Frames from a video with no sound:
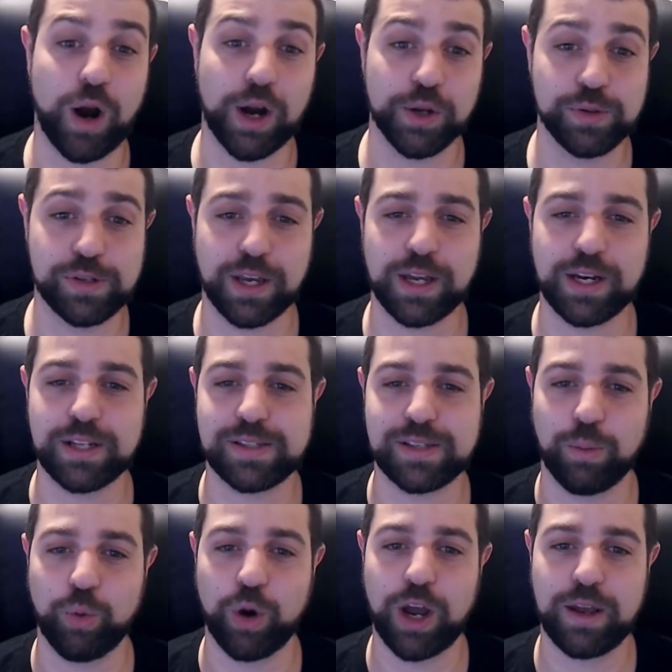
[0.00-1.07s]
using it in
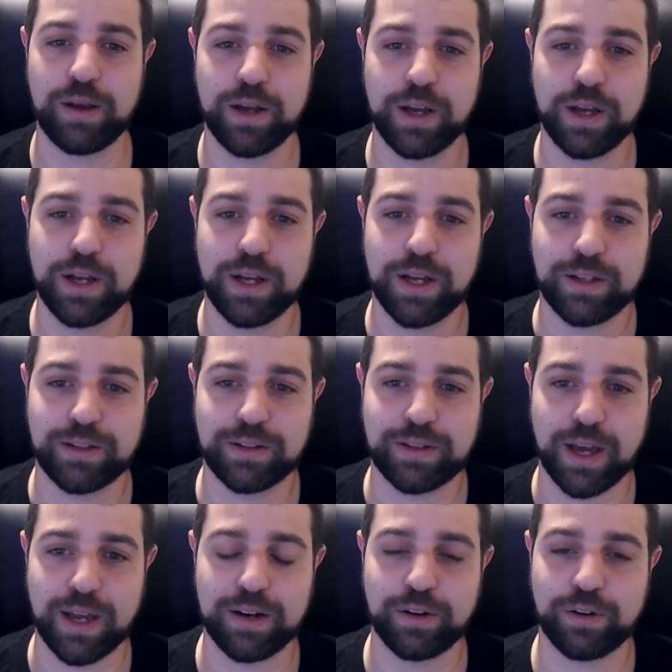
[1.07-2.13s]
some way,
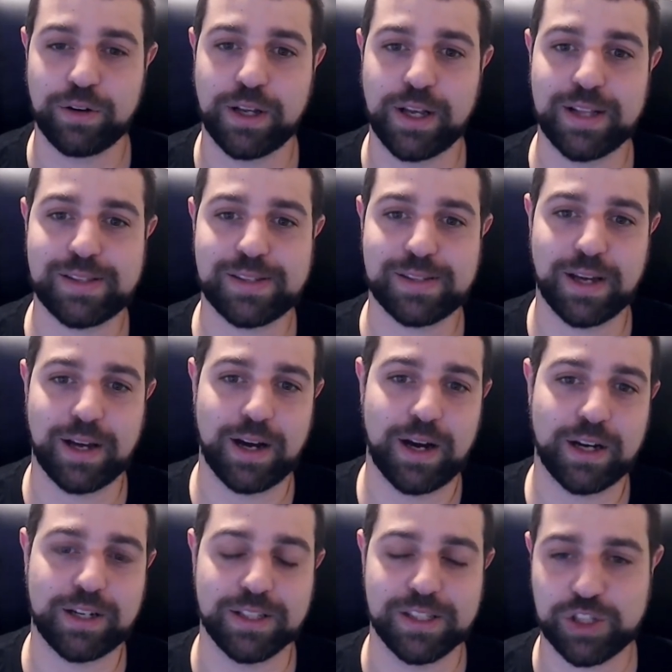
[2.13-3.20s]
then it's
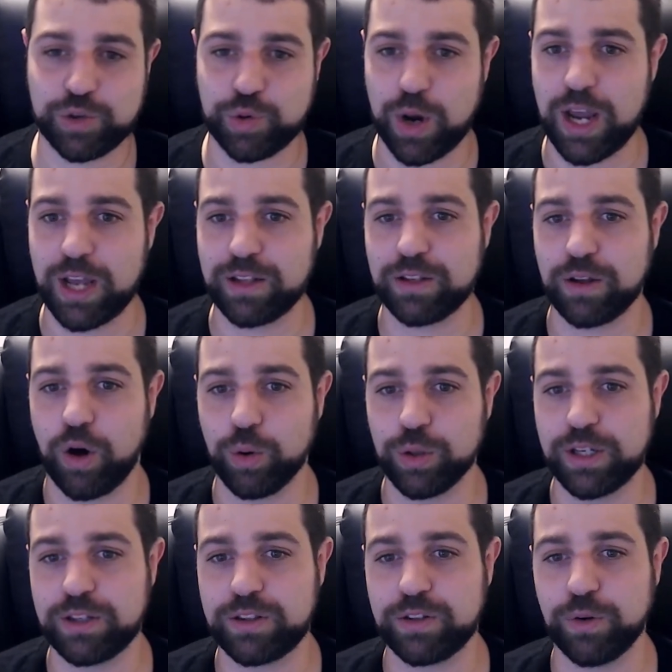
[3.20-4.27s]
constrained
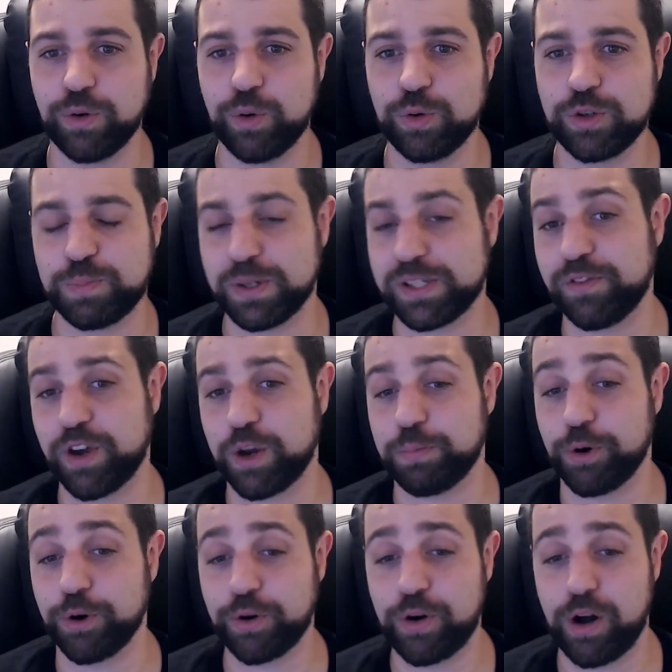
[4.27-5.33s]
only to specific
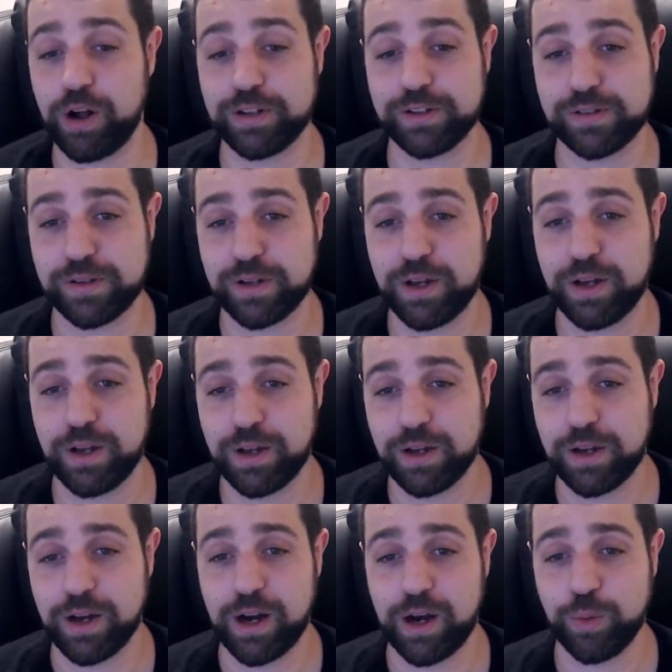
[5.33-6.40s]
protocols,
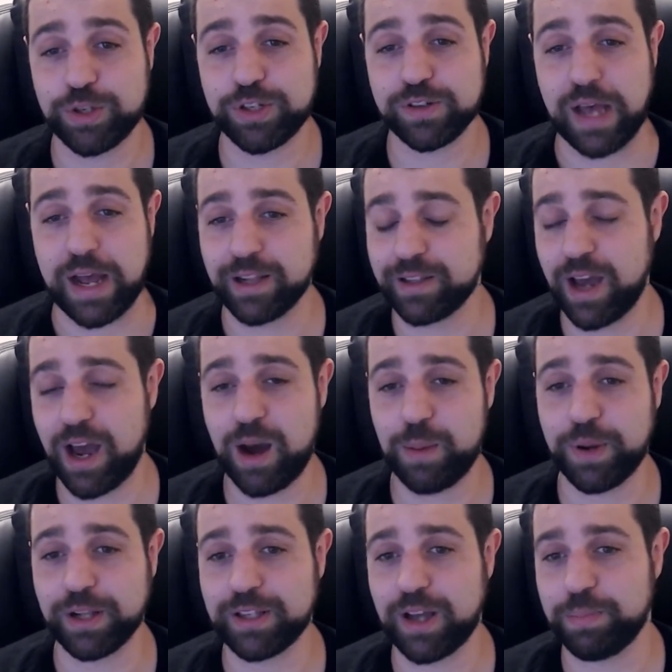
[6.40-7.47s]
which is
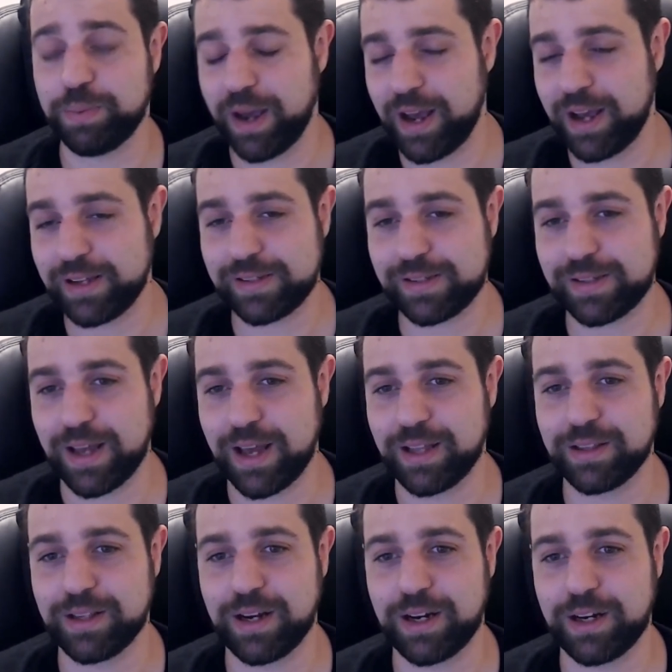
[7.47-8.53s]
LDAP, LDAP-S,
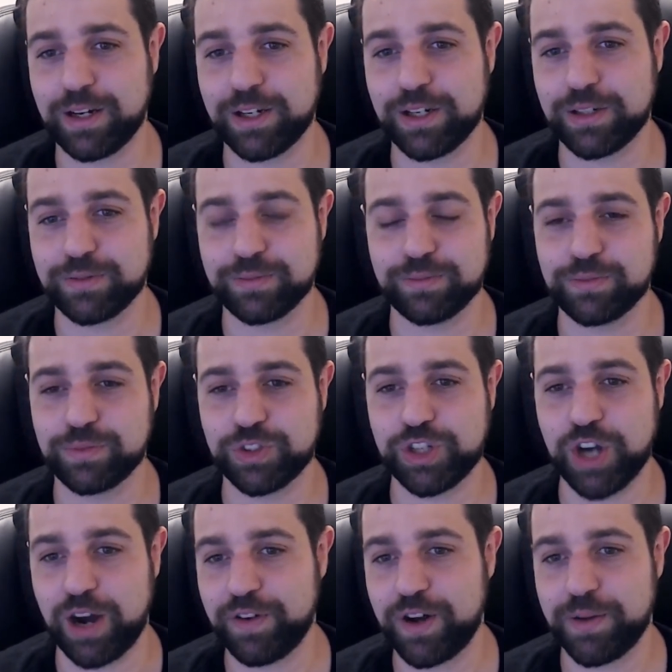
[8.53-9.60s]
and
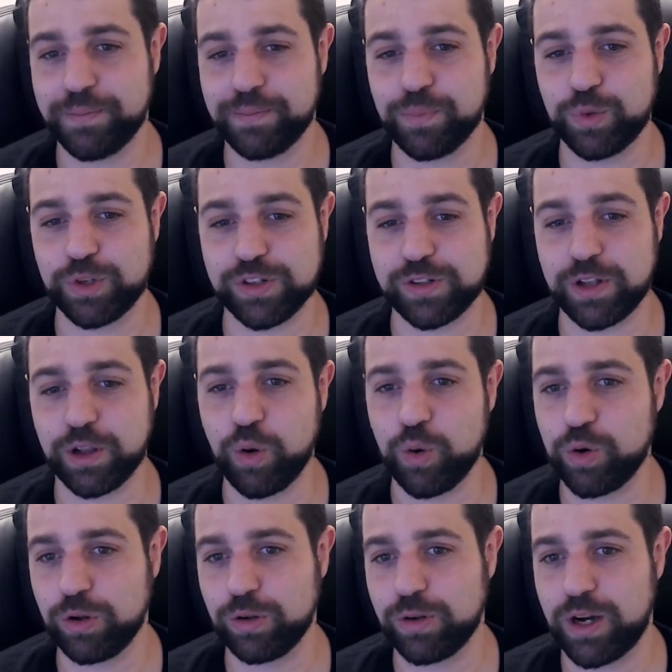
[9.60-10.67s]
Java, which is a
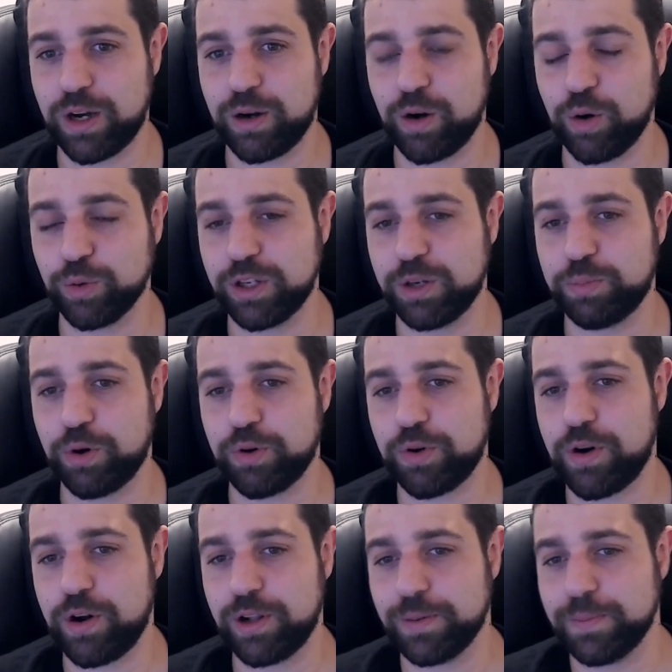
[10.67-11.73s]
local only
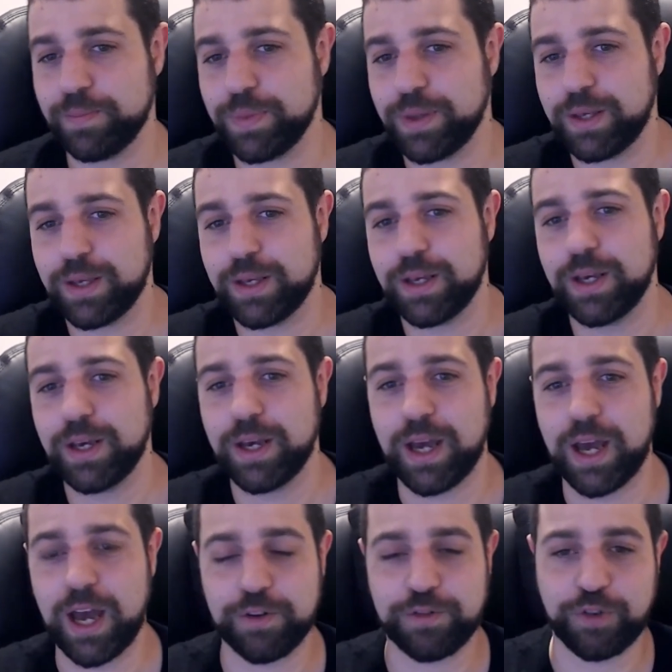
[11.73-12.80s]
protocol.
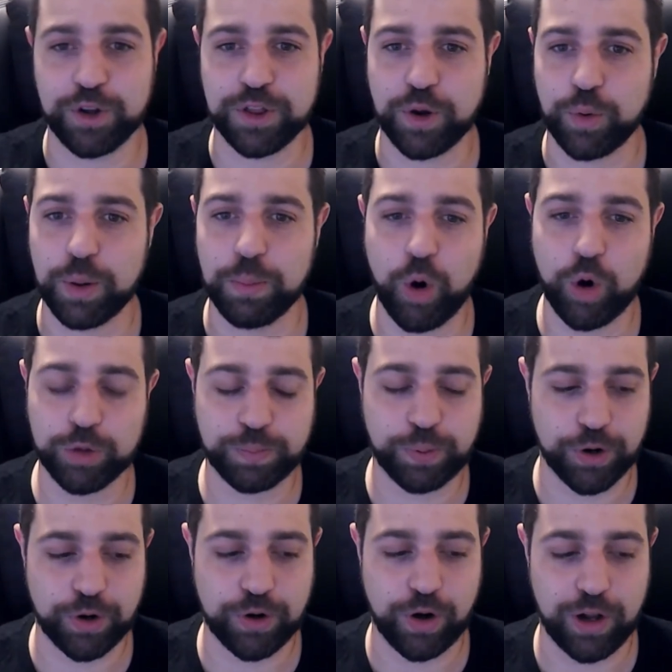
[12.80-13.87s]
And for the remote
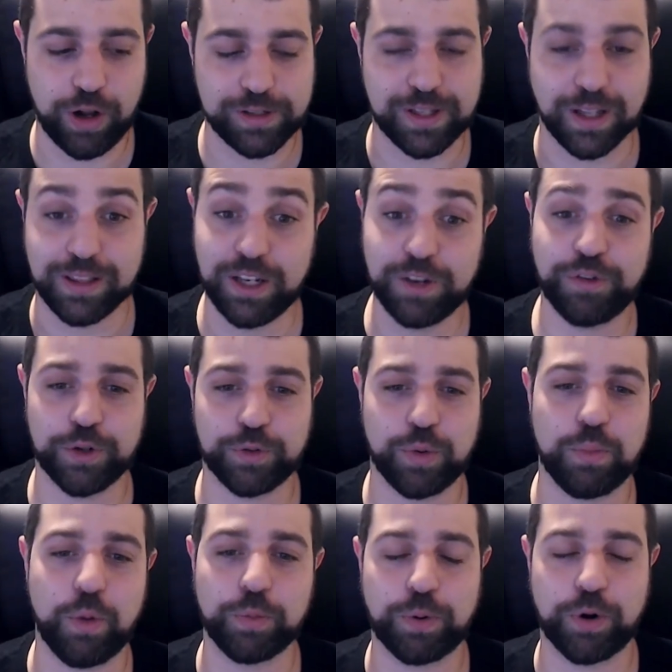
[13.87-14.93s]
protocols, the default
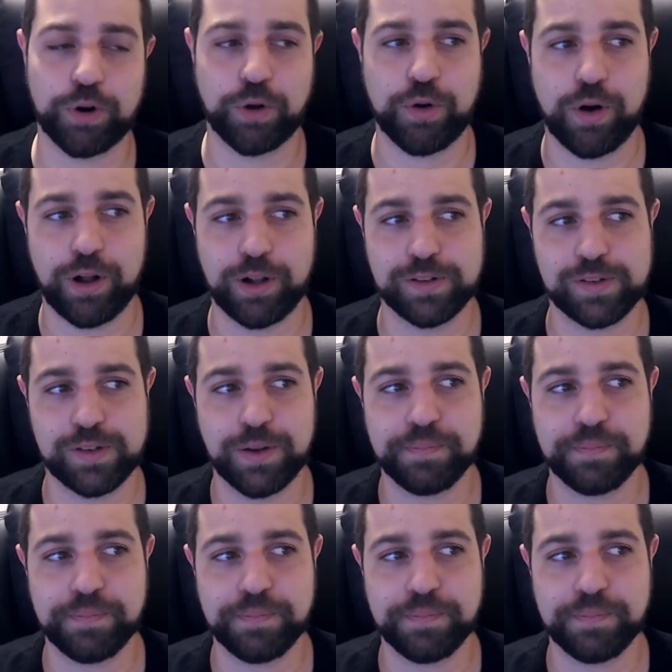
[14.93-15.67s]
remote protocols,